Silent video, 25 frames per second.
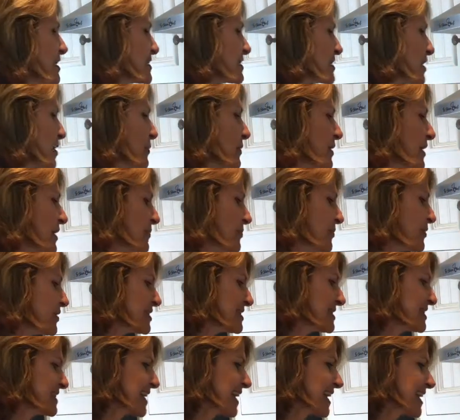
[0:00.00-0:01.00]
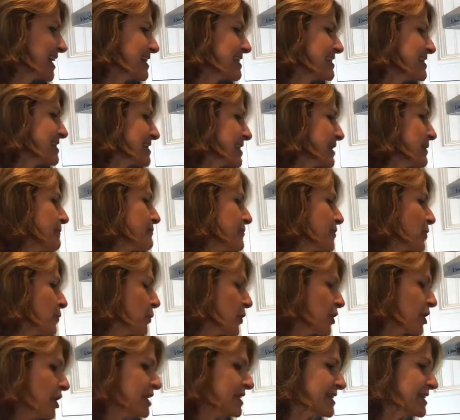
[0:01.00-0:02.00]
So in this case,
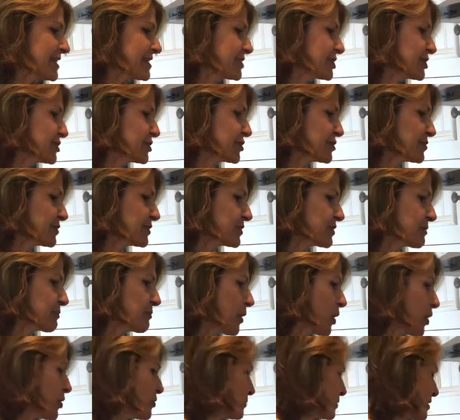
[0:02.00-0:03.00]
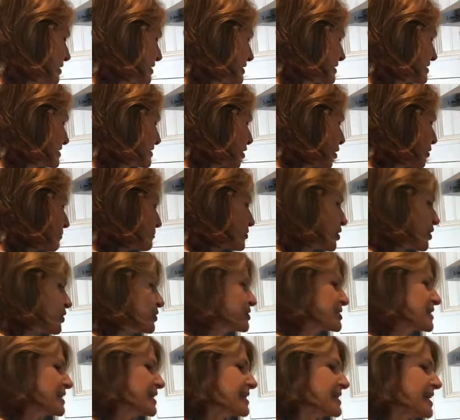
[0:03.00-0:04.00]
what I need to do at the moment is I'm
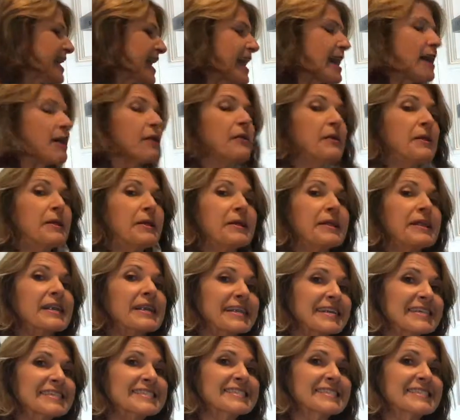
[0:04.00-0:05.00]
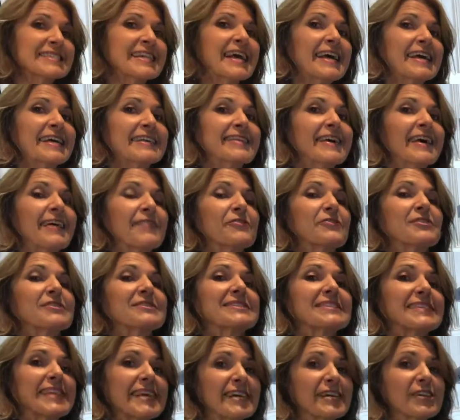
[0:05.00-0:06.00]
going to now, let's say that the
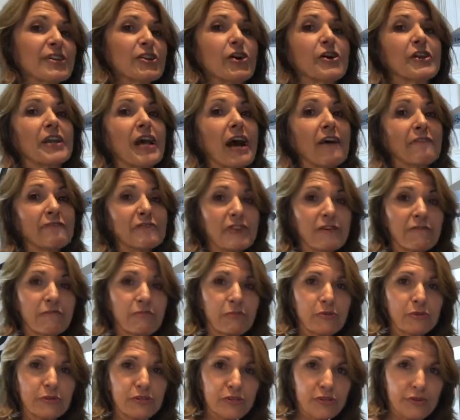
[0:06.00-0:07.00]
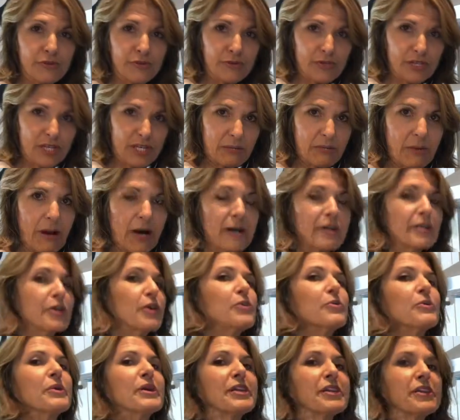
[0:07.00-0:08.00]
second lot, after you've put your
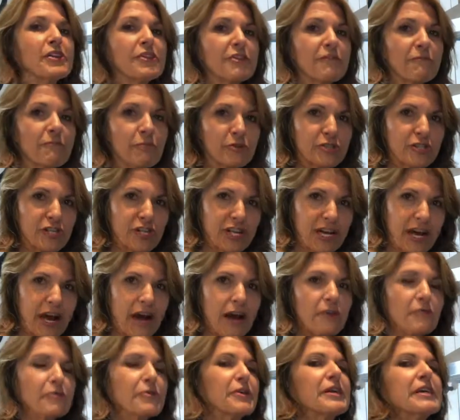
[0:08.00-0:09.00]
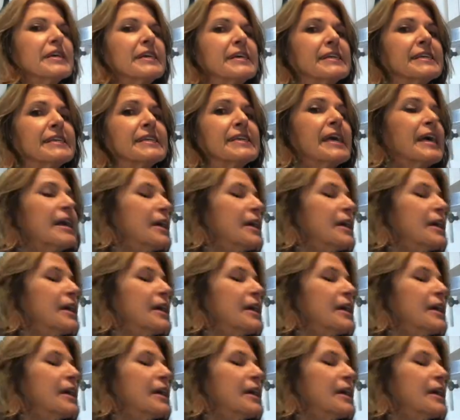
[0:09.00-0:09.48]
tomato in and you put your curry in,